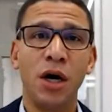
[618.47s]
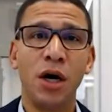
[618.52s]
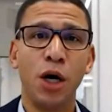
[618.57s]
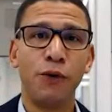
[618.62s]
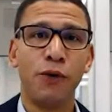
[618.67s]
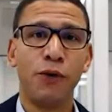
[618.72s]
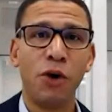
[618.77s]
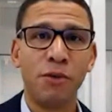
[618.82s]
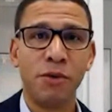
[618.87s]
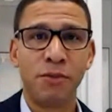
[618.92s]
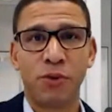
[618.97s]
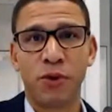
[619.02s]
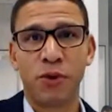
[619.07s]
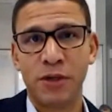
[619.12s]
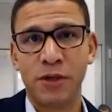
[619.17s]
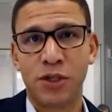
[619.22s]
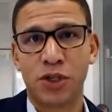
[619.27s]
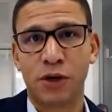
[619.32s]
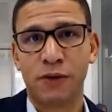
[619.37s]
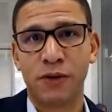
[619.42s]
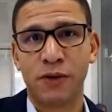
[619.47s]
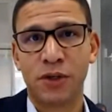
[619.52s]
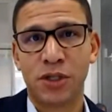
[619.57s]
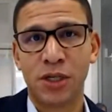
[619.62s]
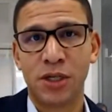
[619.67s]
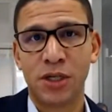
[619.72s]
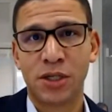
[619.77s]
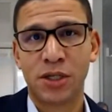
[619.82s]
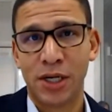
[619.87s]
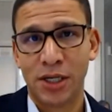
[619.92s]
of home improvement
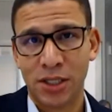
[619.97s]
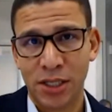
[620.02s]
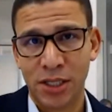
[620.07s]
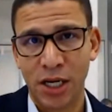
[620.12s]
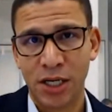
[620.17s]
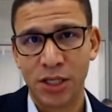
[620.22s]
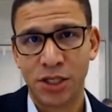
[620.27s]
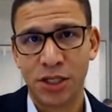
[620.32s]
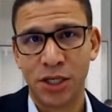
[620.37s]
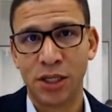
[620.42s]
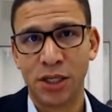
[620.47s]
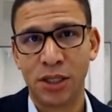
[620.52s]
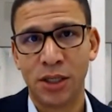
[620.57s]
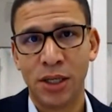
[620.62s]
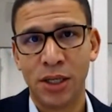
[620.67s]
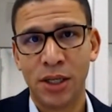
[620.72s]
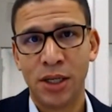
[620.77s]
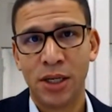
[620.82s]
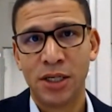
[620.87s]
services like staging,